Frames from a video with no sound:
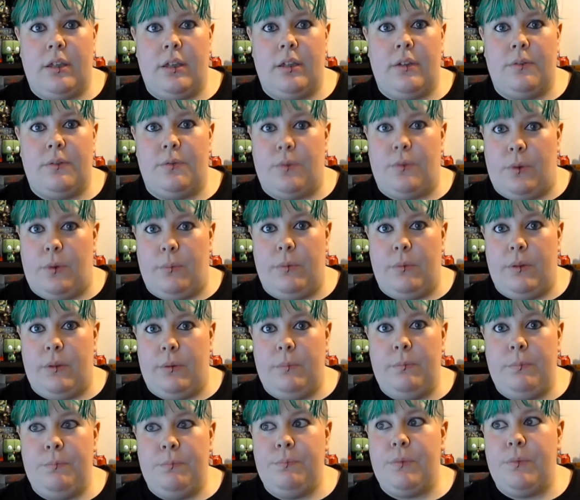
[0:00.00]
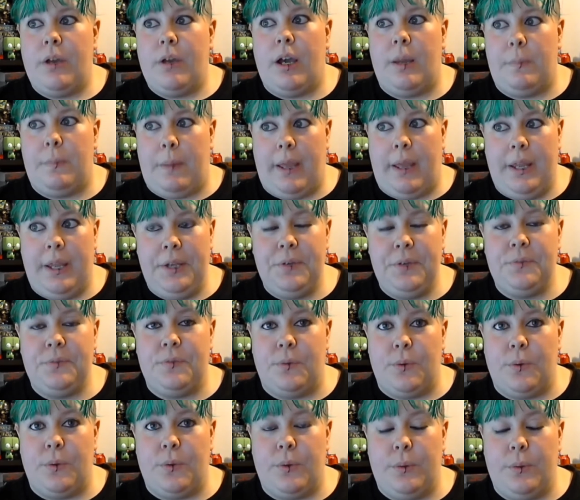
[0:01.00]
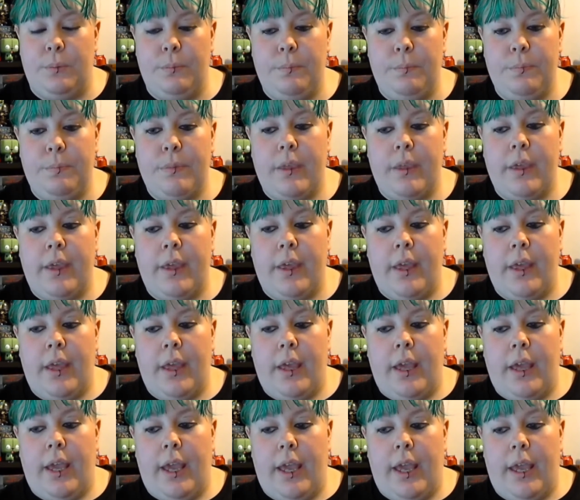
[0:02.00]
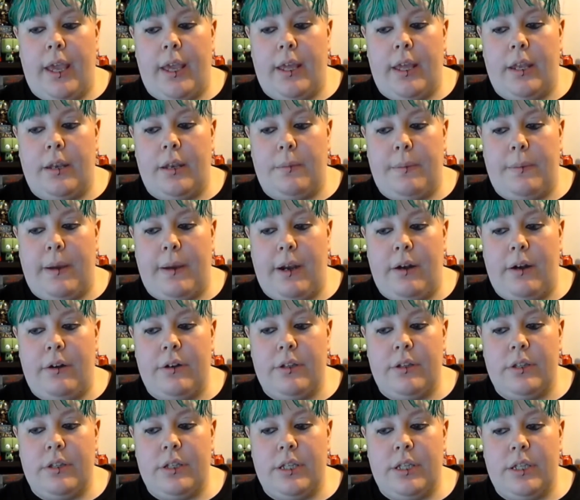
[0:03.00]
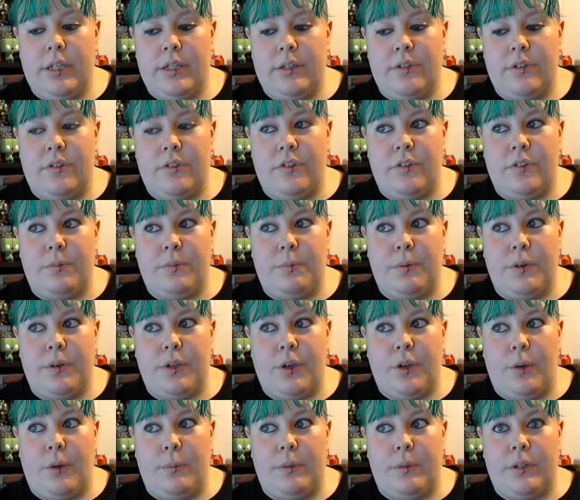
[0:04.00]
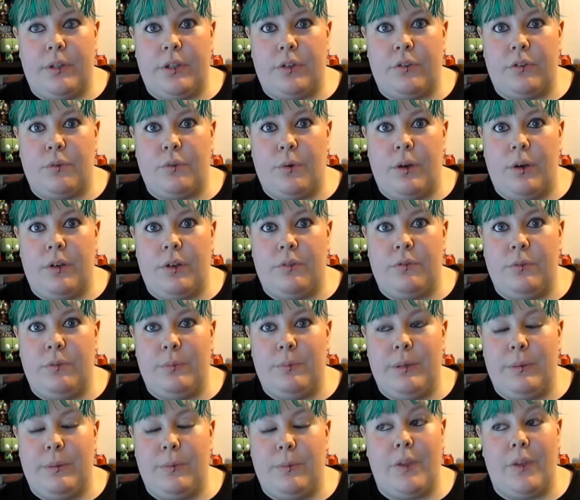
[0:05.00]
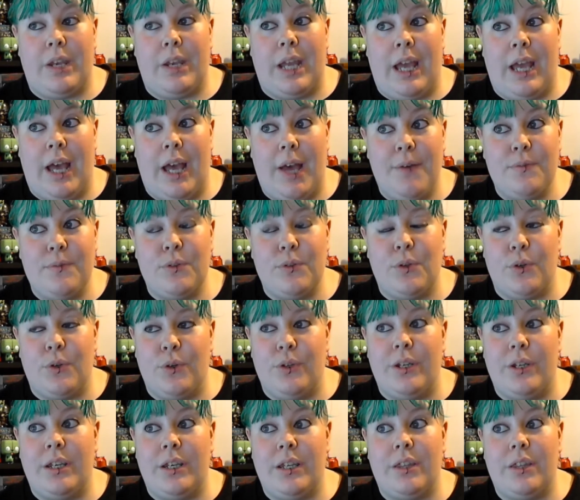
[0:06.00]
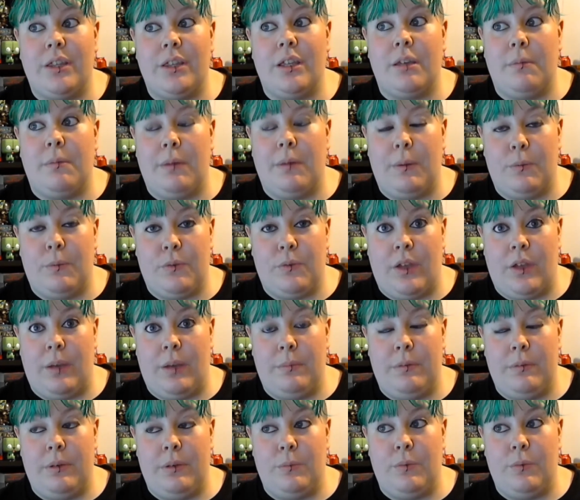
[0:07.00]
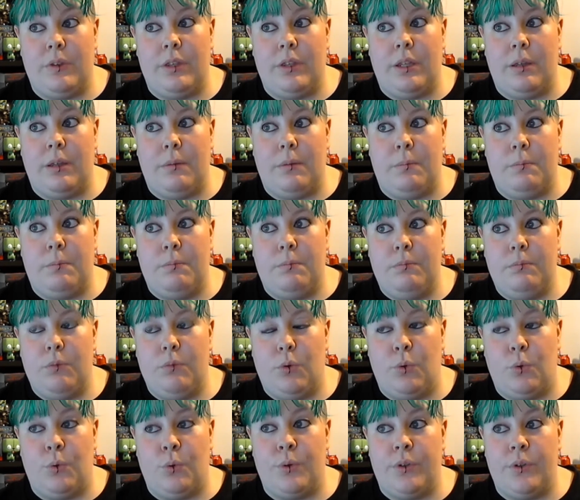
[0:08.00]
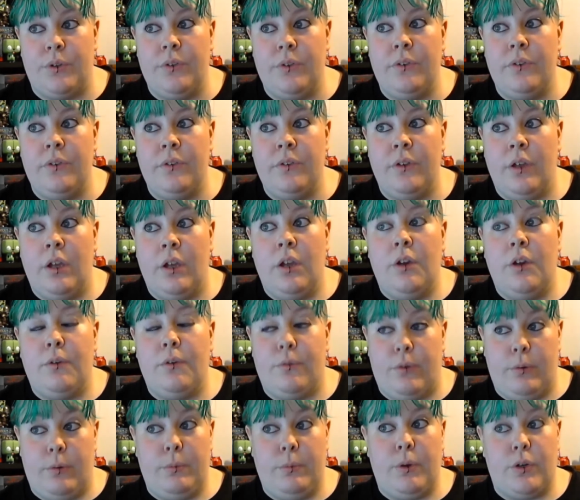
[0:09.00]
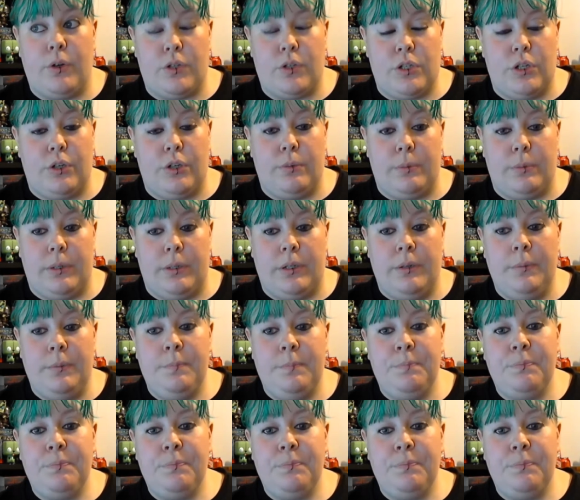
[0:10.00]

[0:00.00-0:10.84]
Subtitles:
from them. I paid for them. And apparently this is pretty common. There's quite a few people that haven't heard anything about what's happening with their orders from October.